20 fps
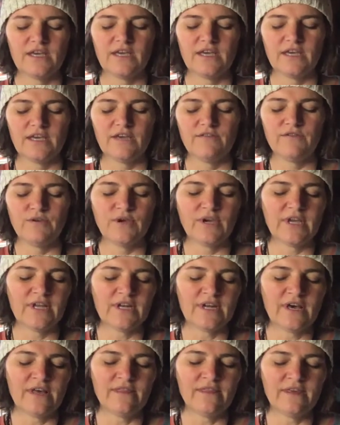If you get
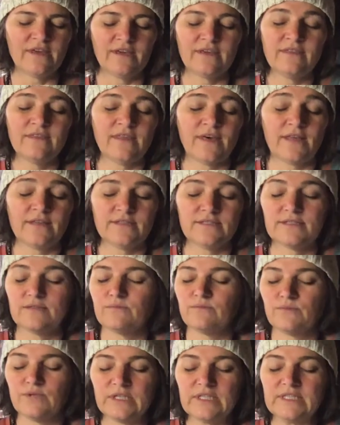nothing, that's
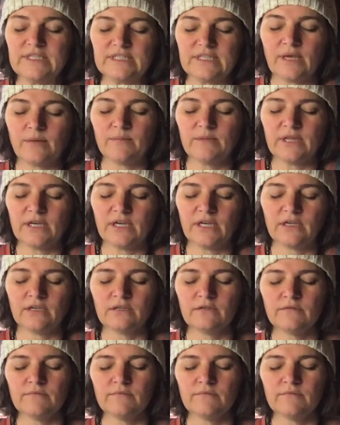really something.